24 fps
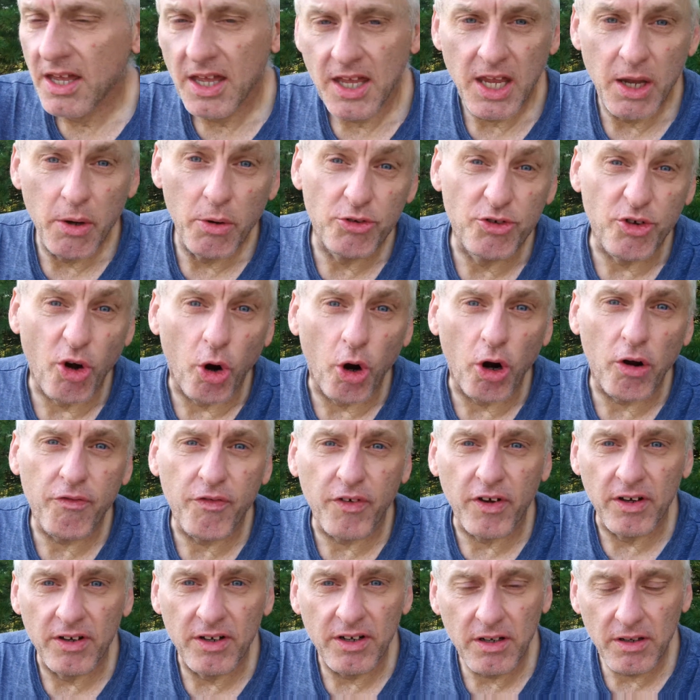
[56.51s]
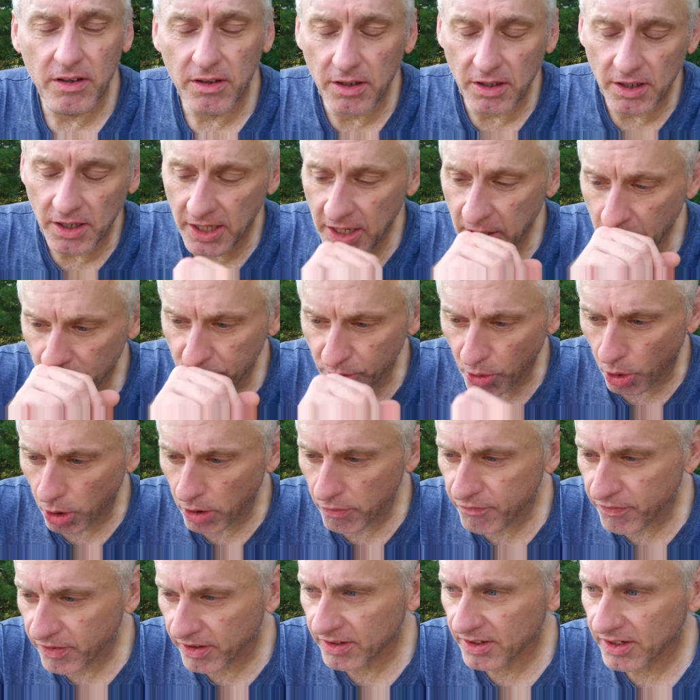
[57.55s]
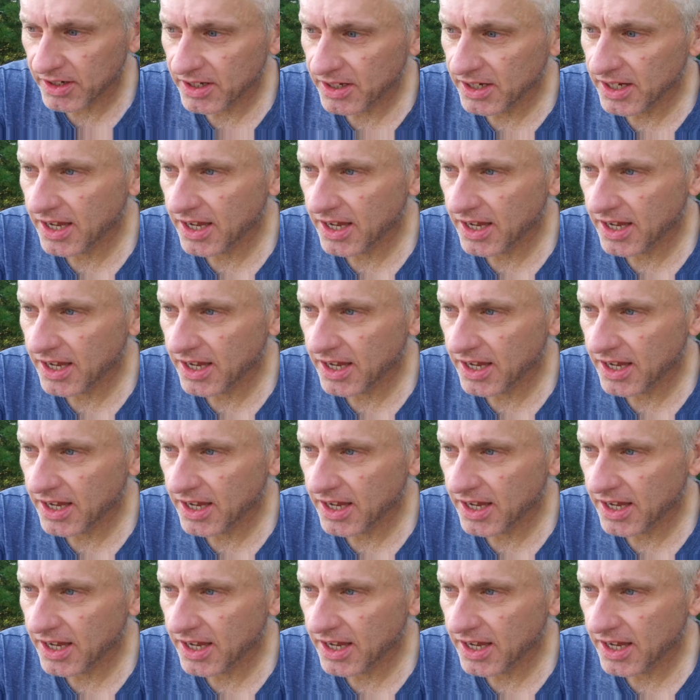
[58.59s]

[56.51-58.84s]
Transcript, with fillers: He was orphaned. He was orphaned.